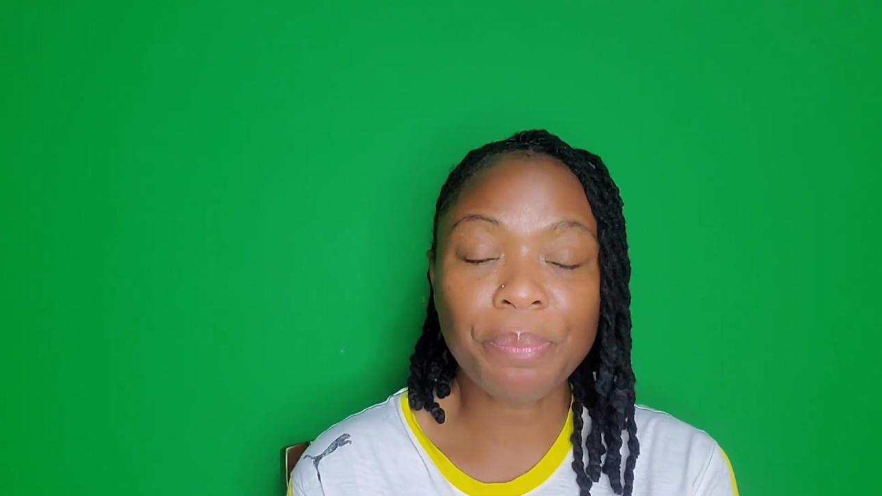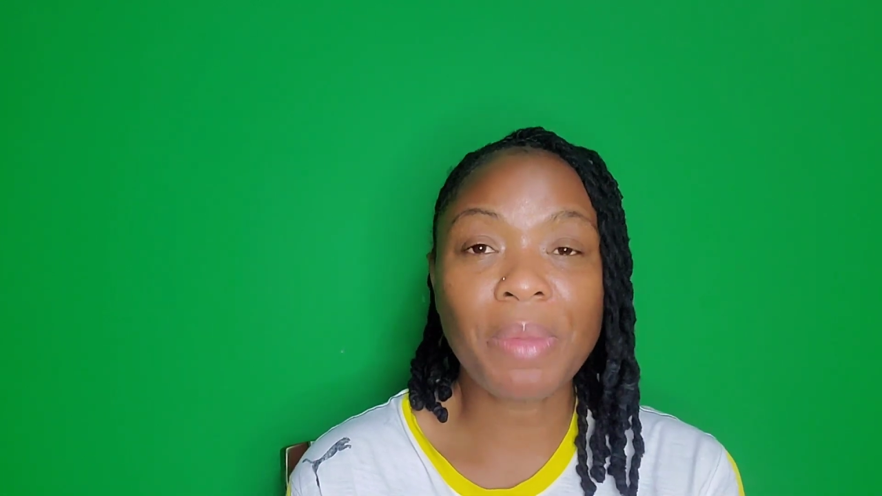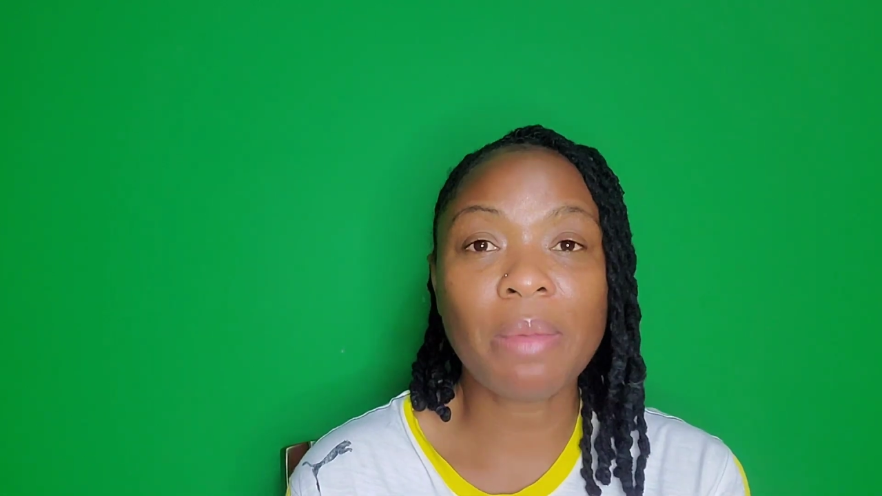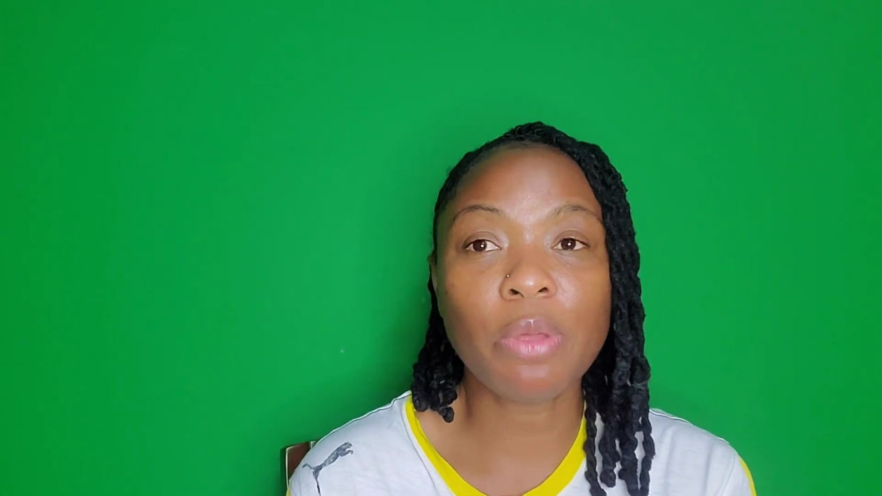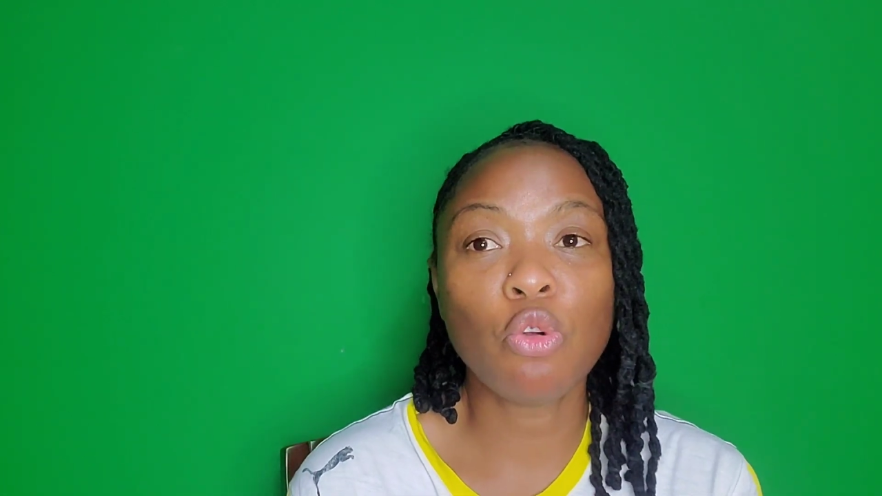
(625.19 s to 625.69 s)

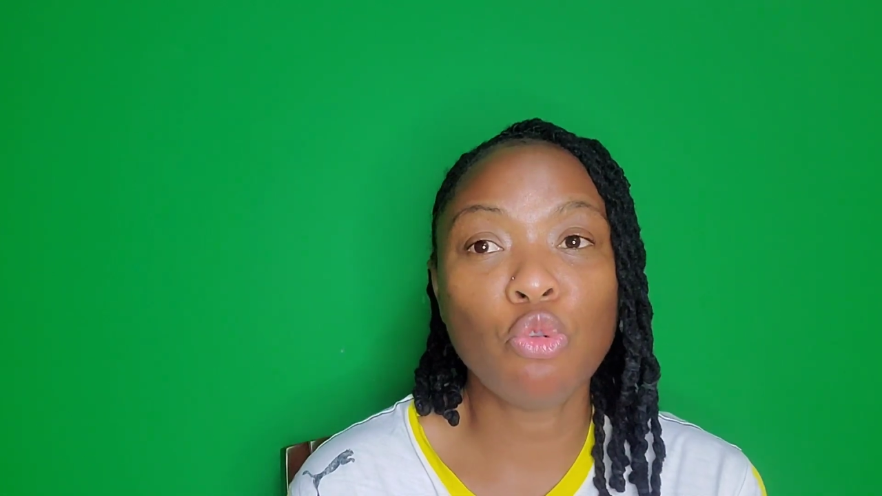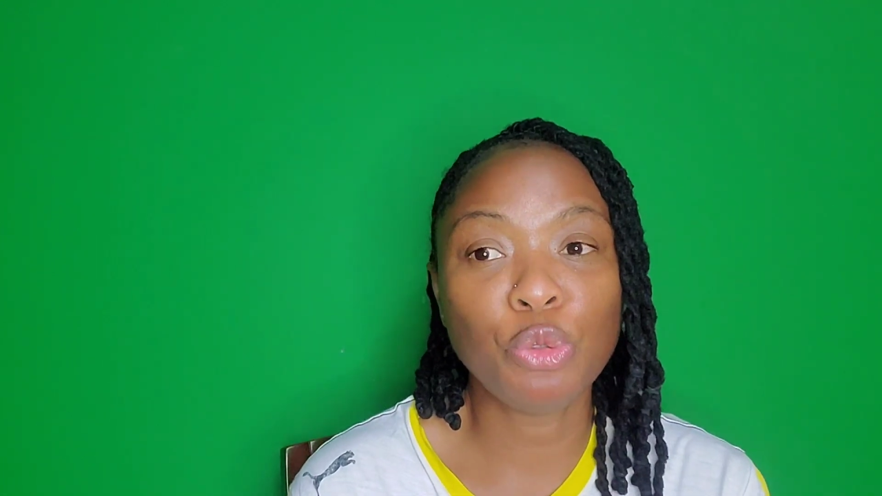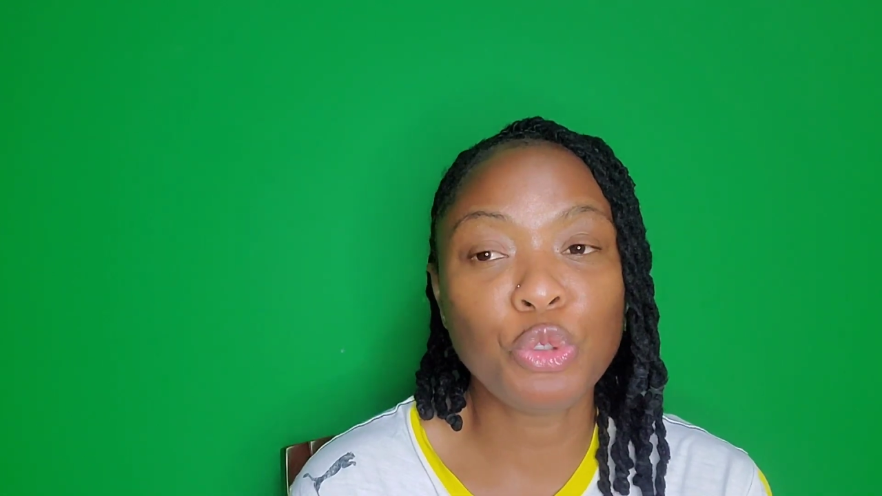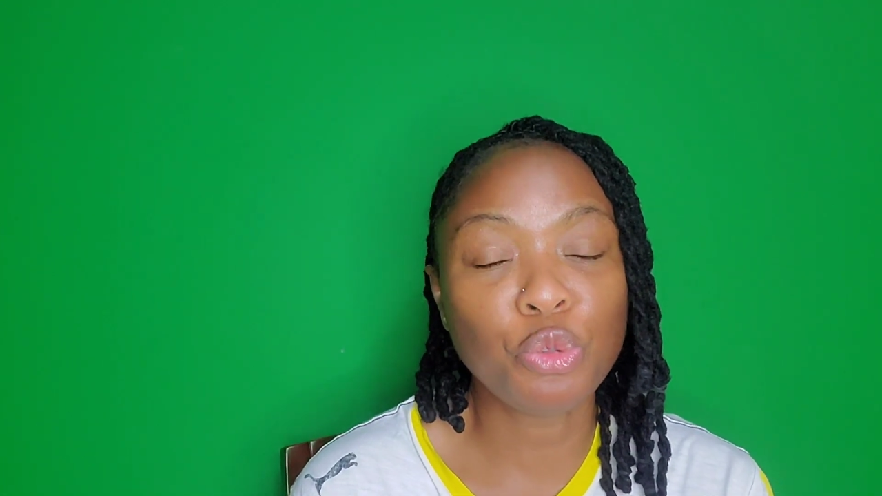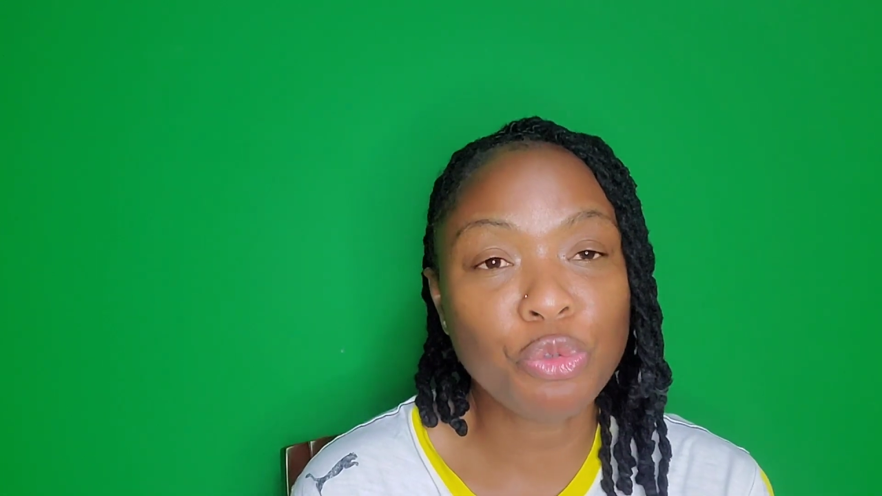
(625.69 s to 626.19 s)
maybe who
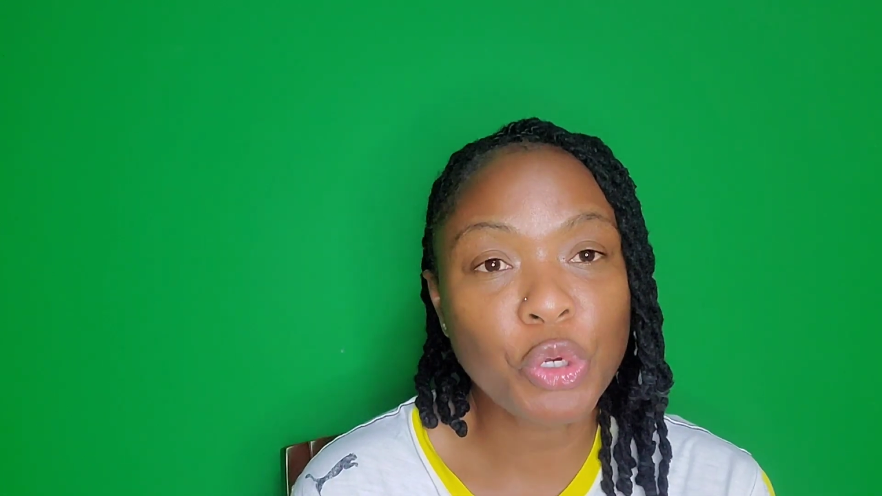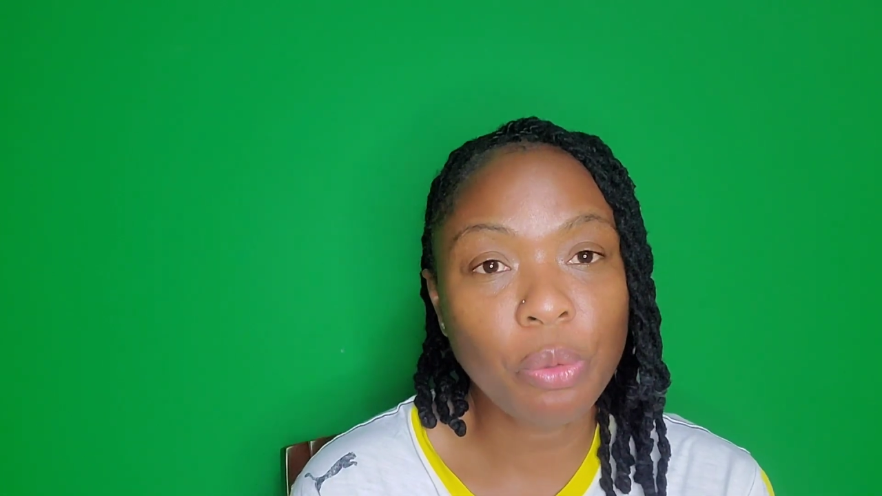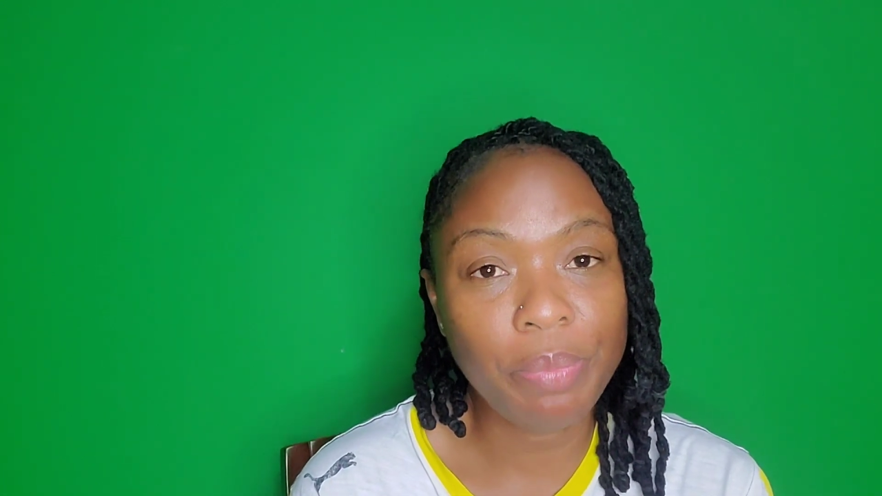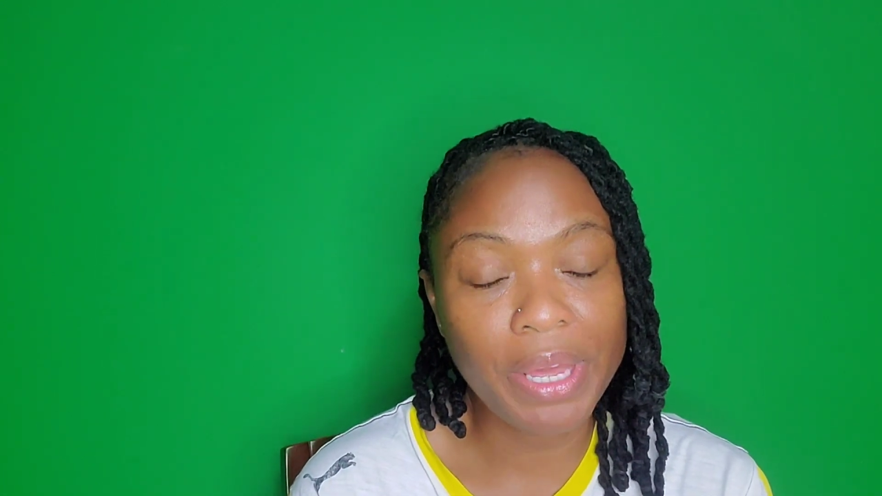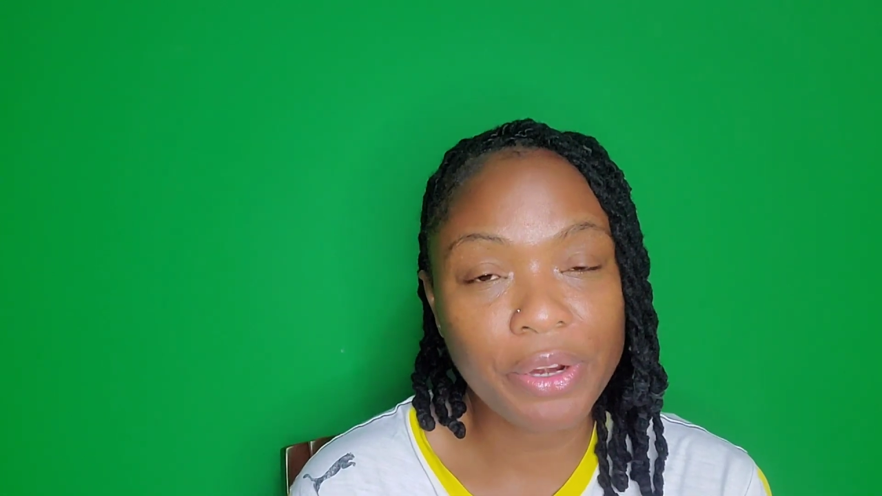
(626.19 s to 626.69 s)
do
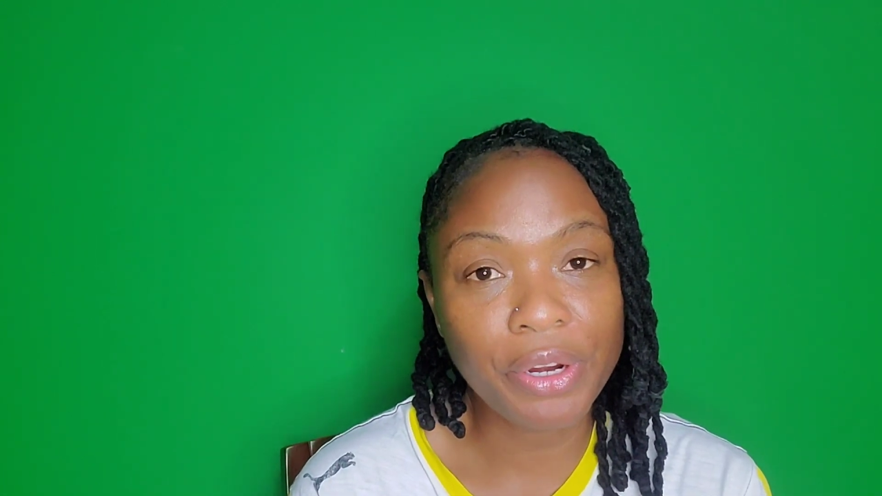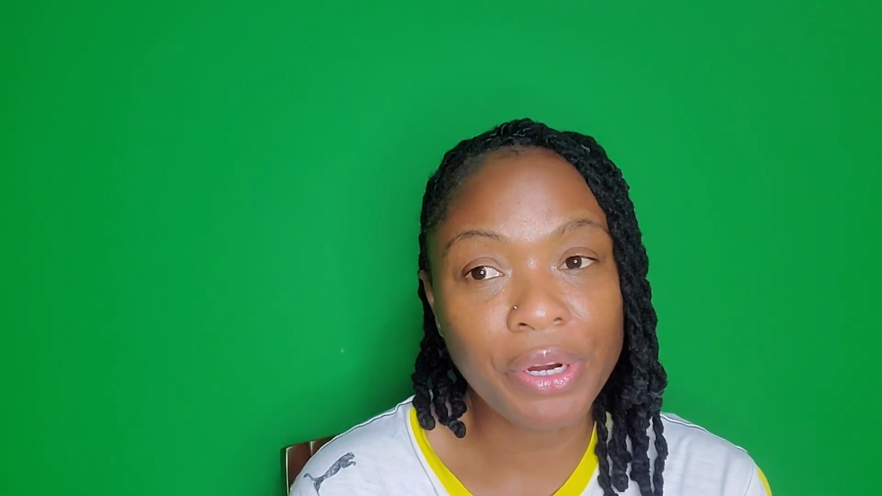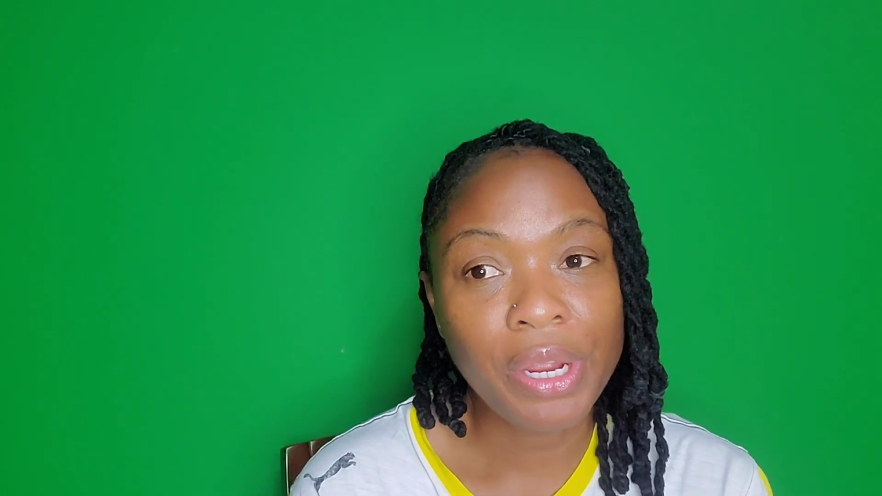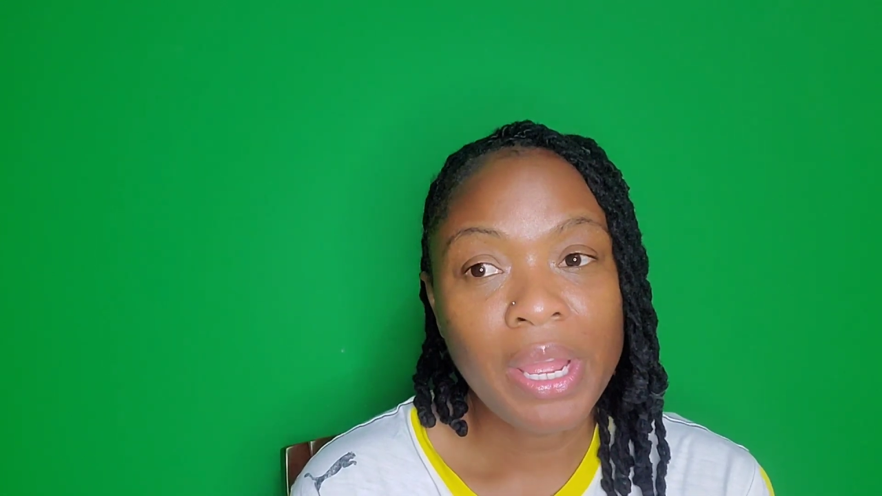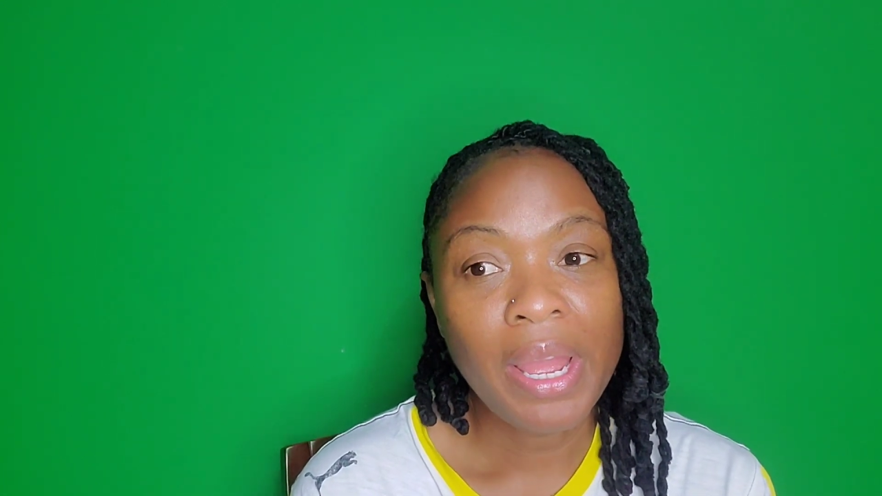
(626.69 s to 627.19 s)
know better,